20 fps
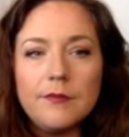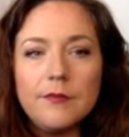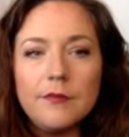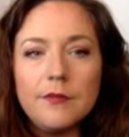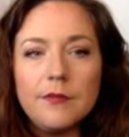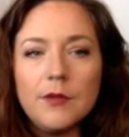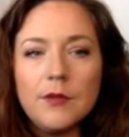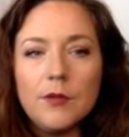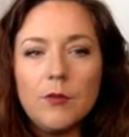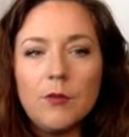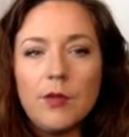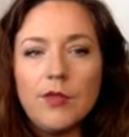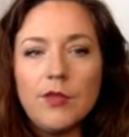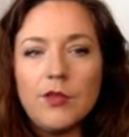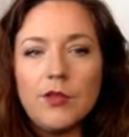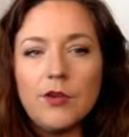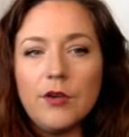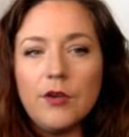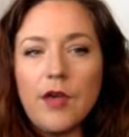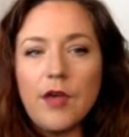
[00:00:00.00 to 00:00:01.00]
with your
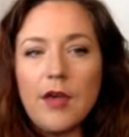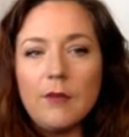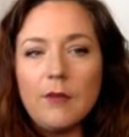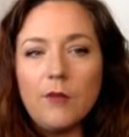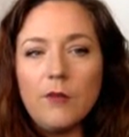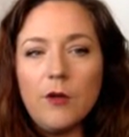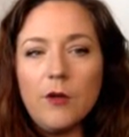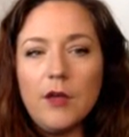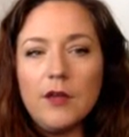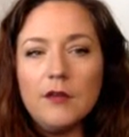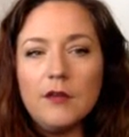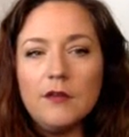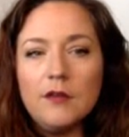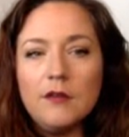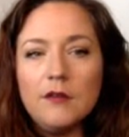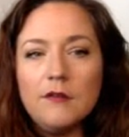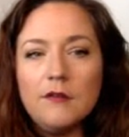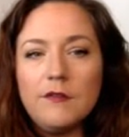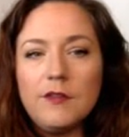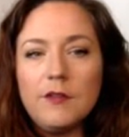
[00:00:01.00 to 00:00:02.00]
M1
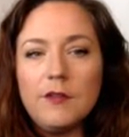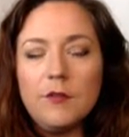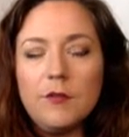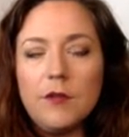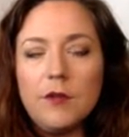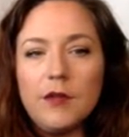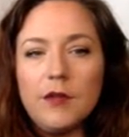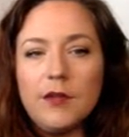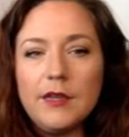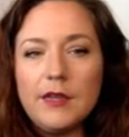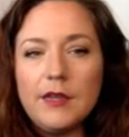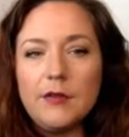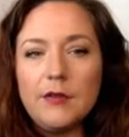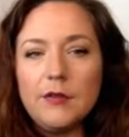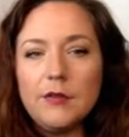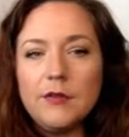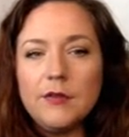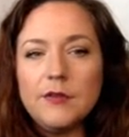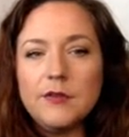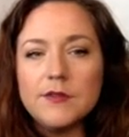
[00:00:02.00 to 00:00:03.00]
V1
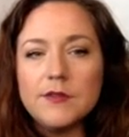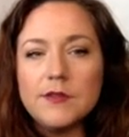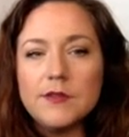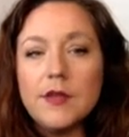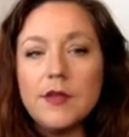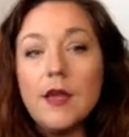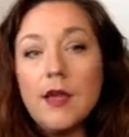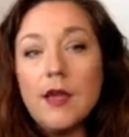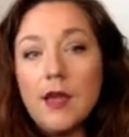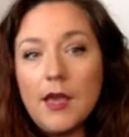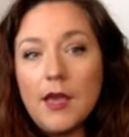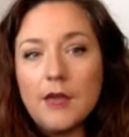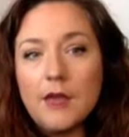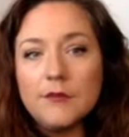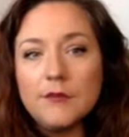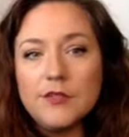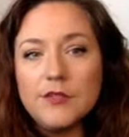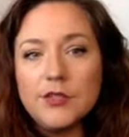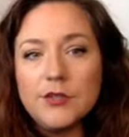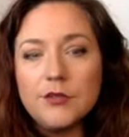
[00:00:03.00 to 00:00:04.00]
equals
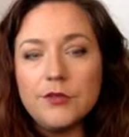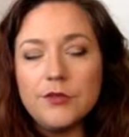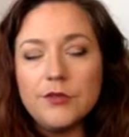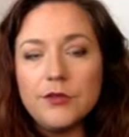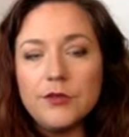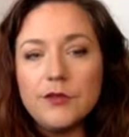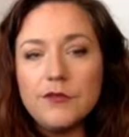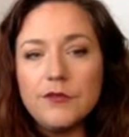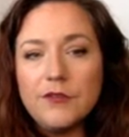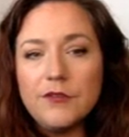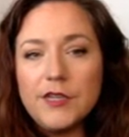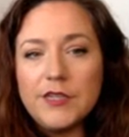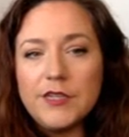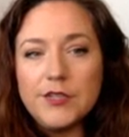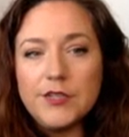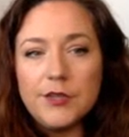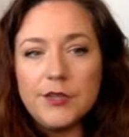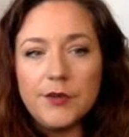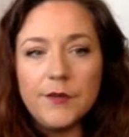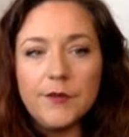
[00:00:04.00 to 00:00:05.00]
M2
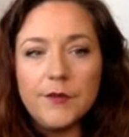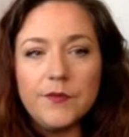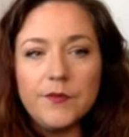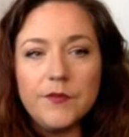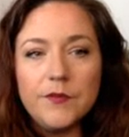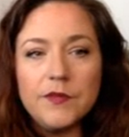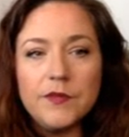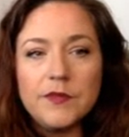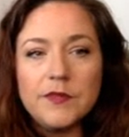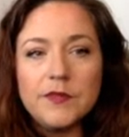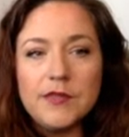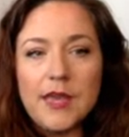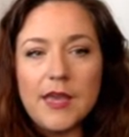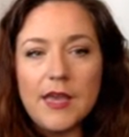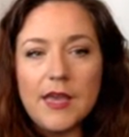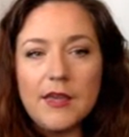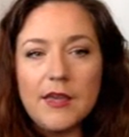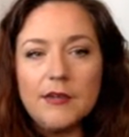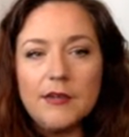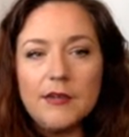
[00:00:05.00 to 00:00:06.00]
V2, 10
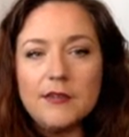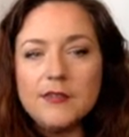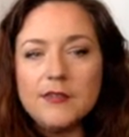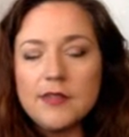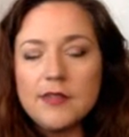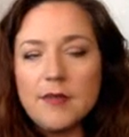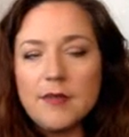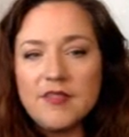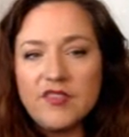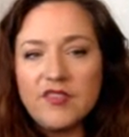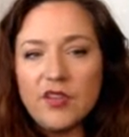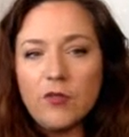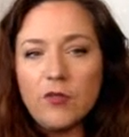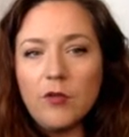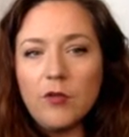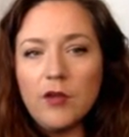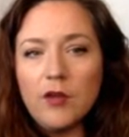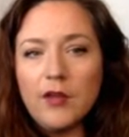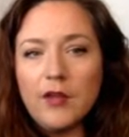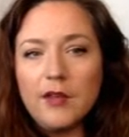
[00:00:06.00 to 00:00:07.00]
times
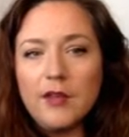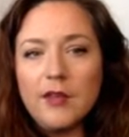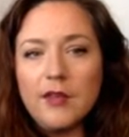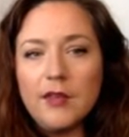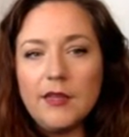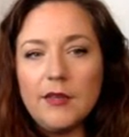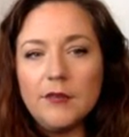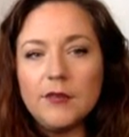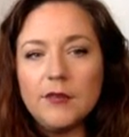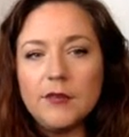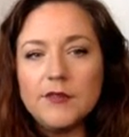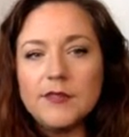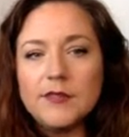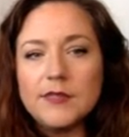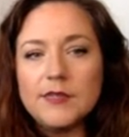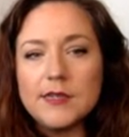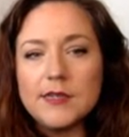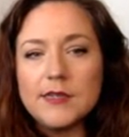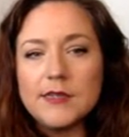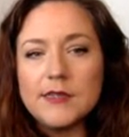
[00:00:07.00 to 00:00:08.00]
V1 equals
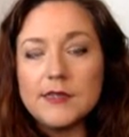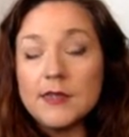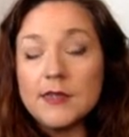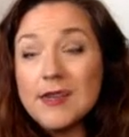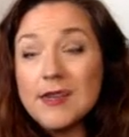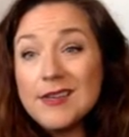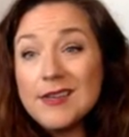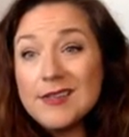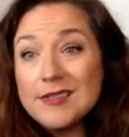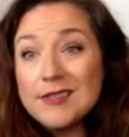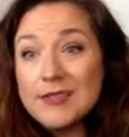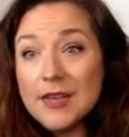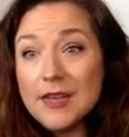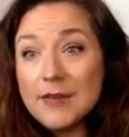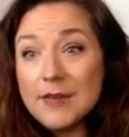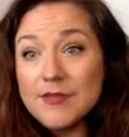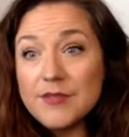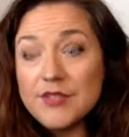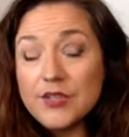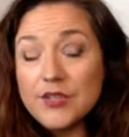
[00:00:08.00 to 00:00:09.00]
6 times
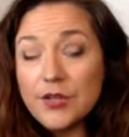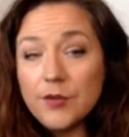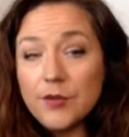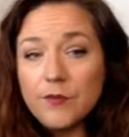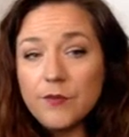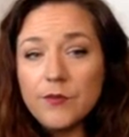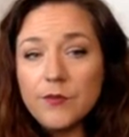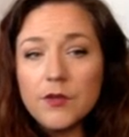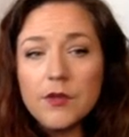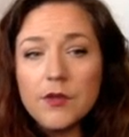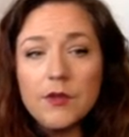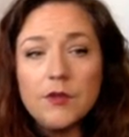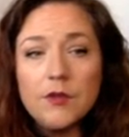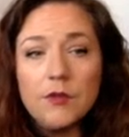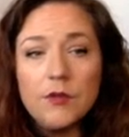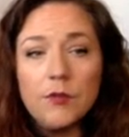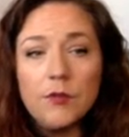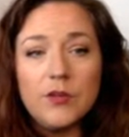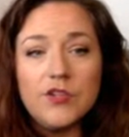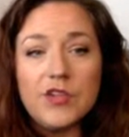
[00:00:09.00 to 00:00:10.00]
2,
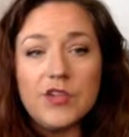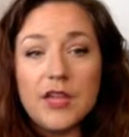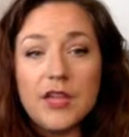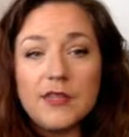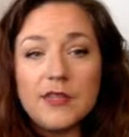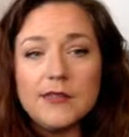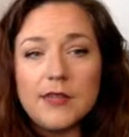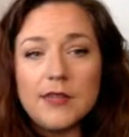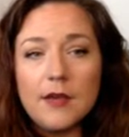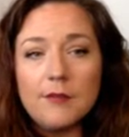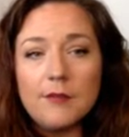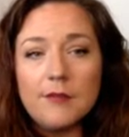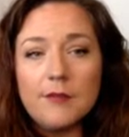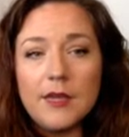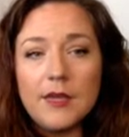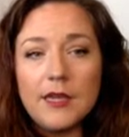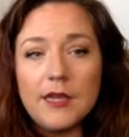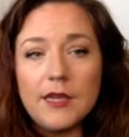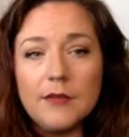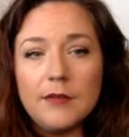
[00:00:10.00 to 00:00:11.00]
which ends up being